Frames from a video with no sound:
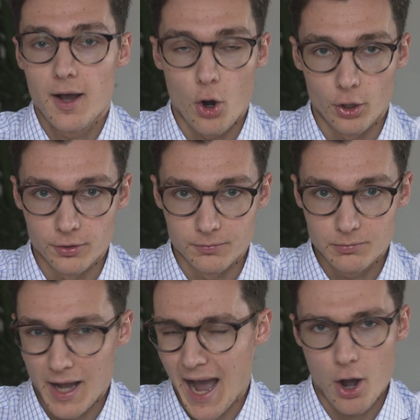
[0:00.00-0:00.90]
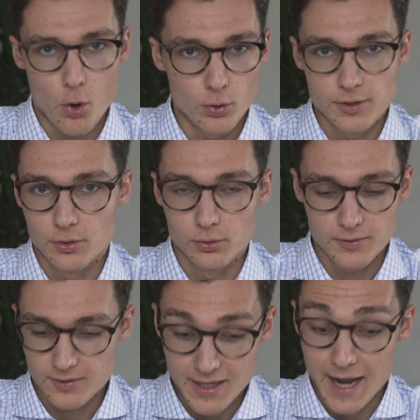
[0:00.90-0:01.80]
on how you
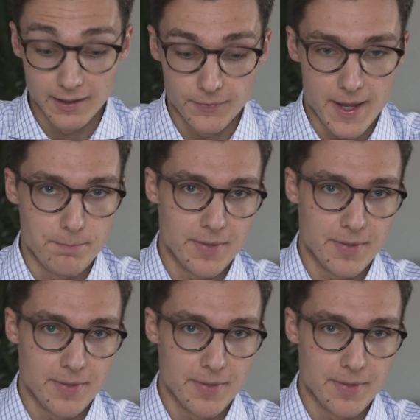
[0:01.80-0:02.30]
style them